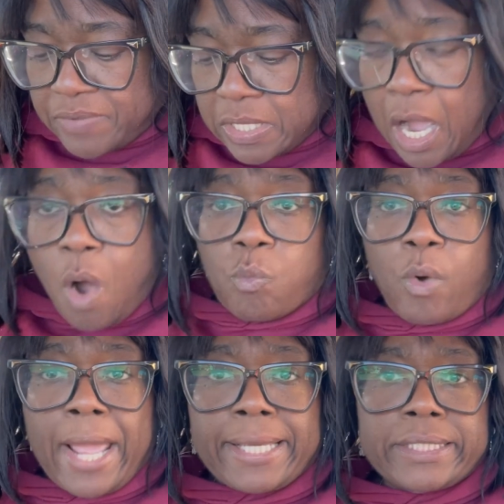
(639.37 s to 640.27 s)
if he all
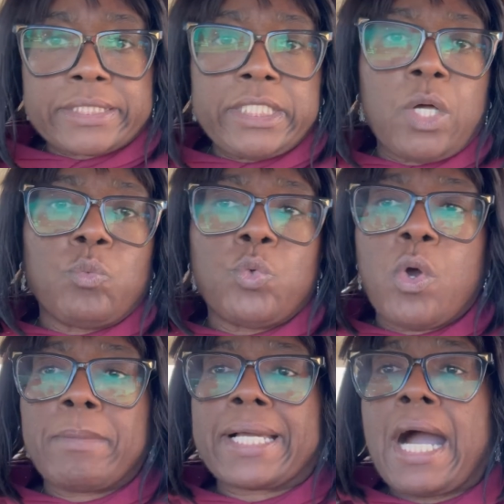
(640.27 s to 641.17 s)
right, because he don't
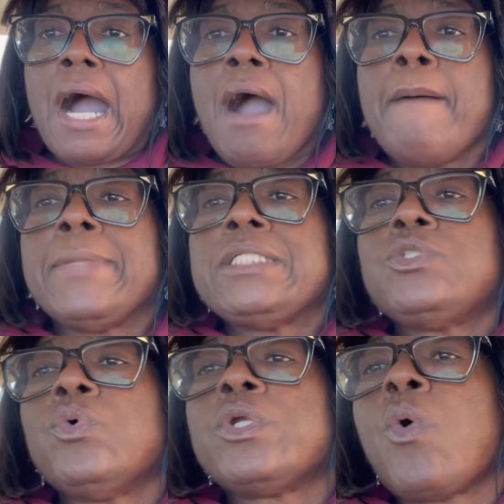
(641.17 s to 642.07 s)
normally call me
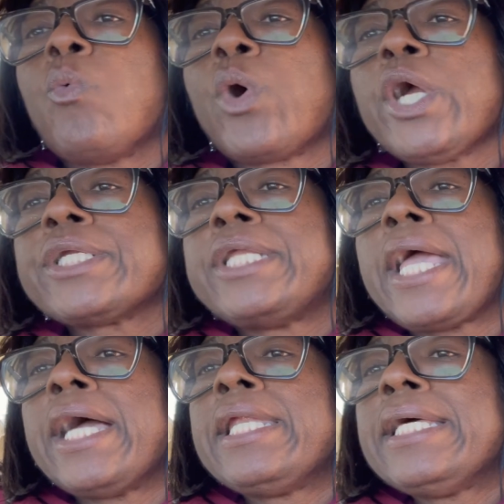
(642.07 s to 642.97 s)
during the work
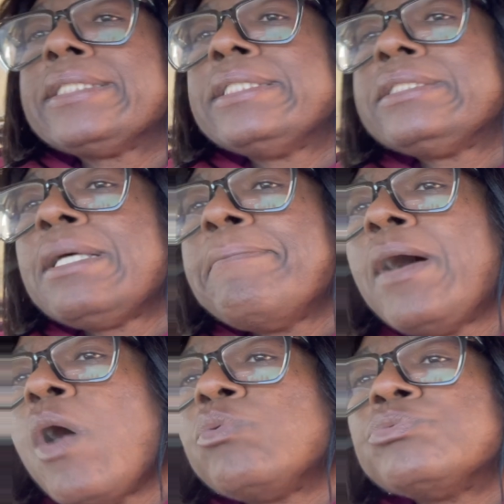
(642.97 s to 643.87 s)
day unless it's
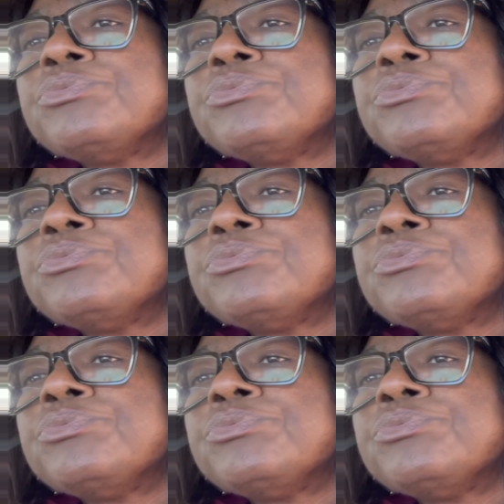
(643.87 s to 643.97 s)
important.